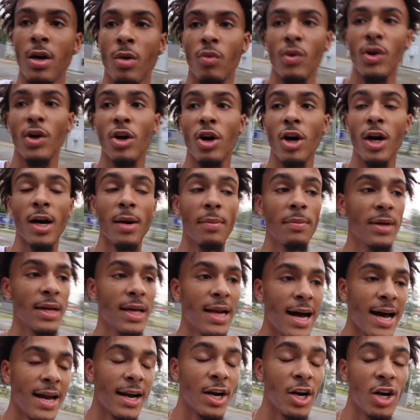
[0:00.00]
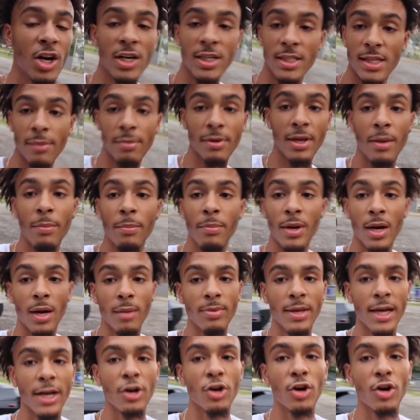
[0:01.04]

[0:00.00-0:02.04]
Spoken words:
We're gonna hurry up and get out of here because I'm getting bit up like